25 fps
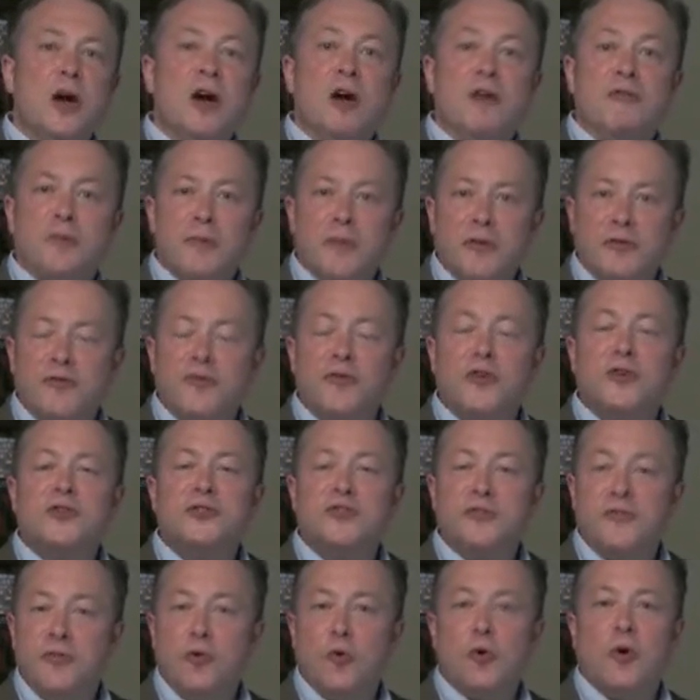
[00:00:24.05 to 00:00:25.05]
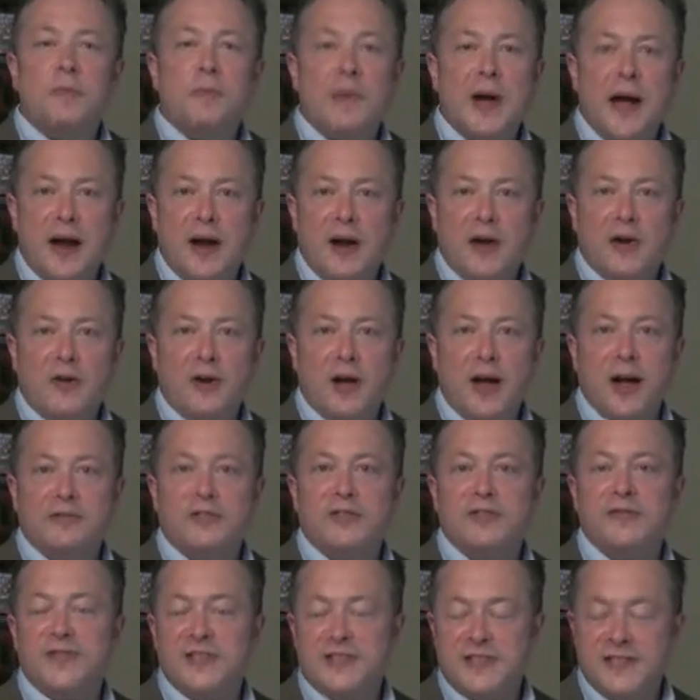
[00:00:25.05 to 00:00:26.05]
from the first 4 paragraphs
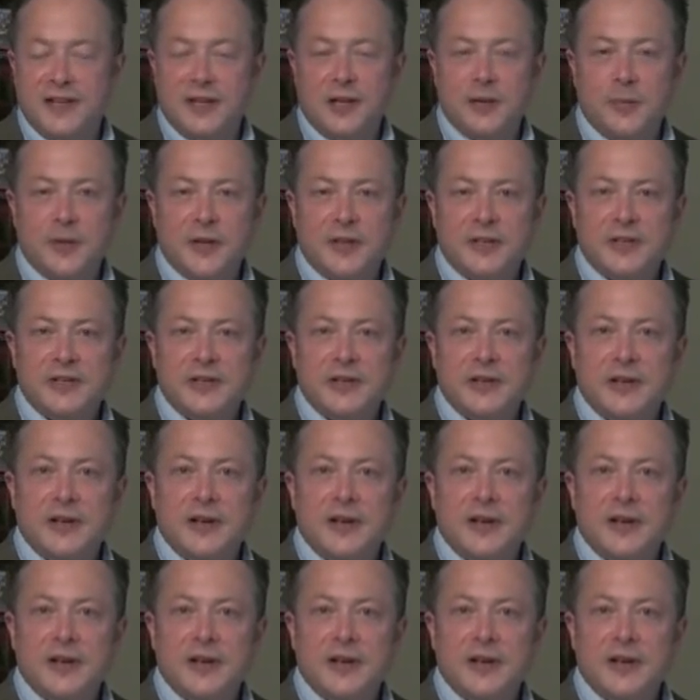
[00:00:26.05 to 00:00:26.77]
of the syllabus.